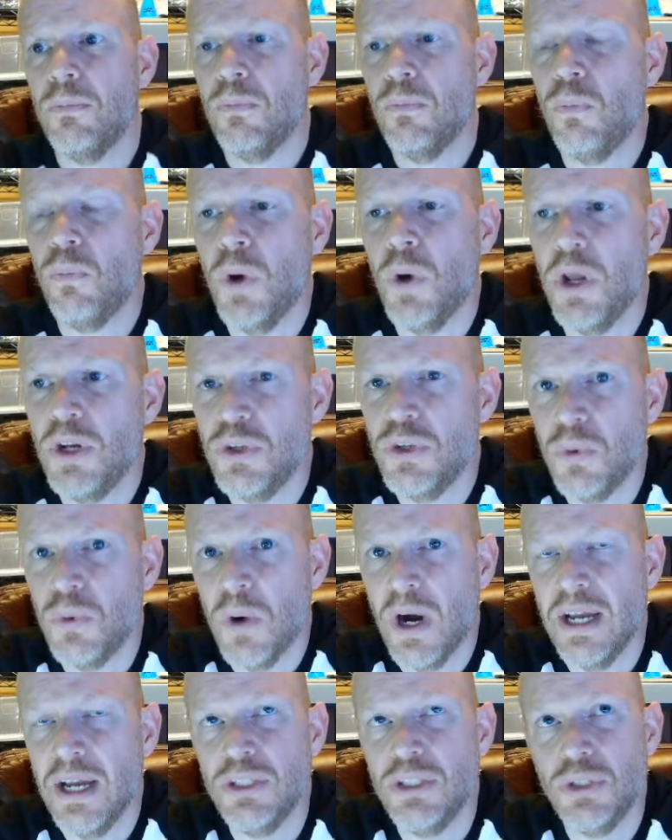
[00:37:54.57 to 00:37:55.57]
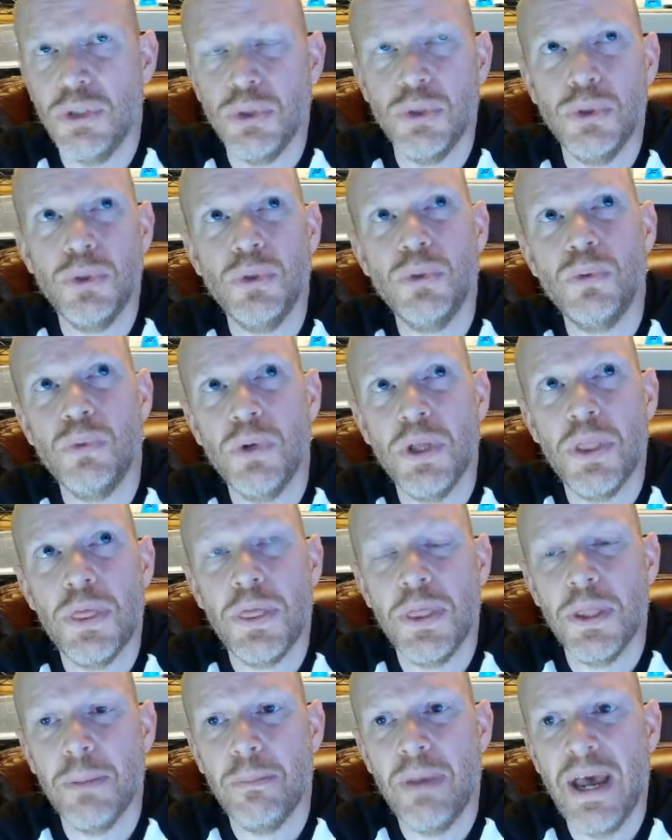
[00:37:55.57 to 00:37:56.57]
what do I do with
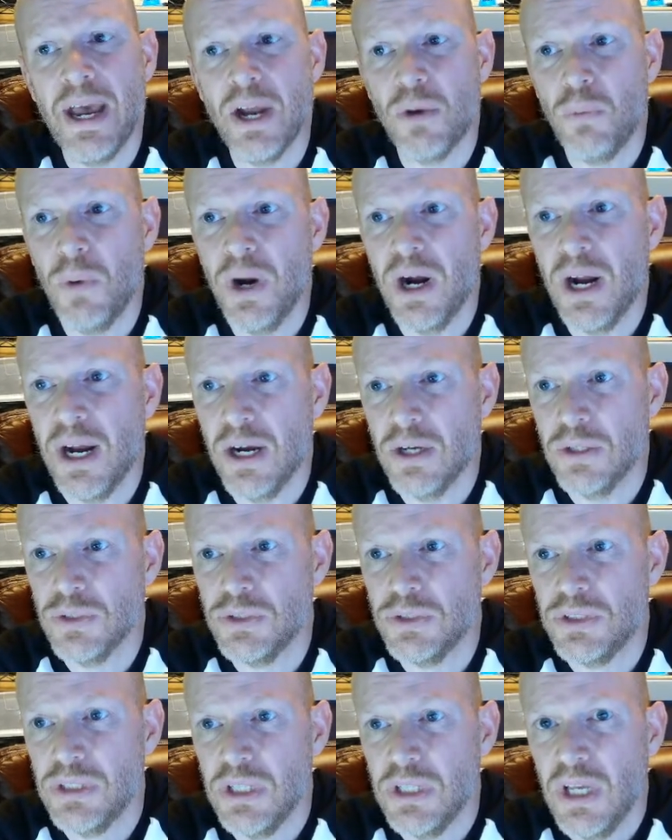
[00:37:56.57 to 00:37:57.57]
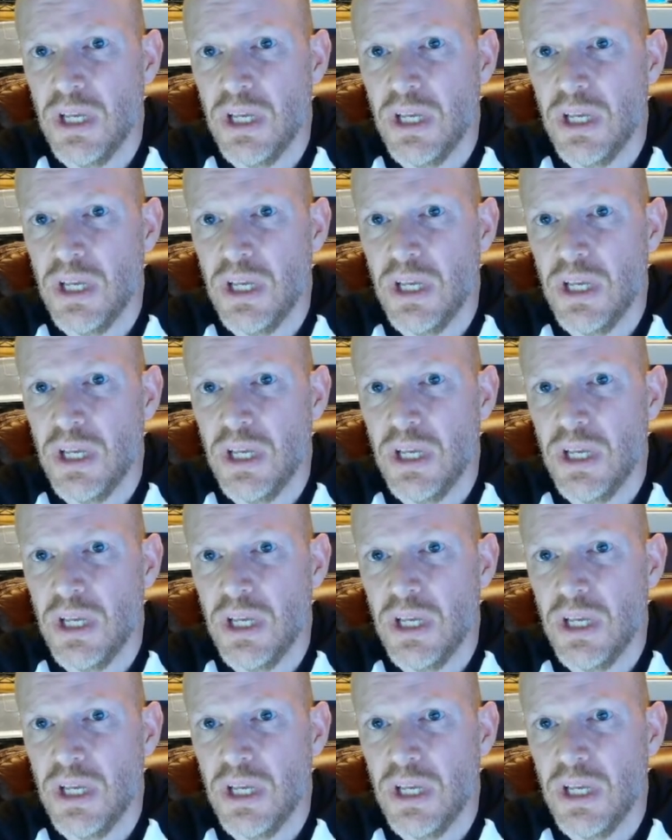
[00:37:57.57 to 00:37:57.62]
the back warehouse,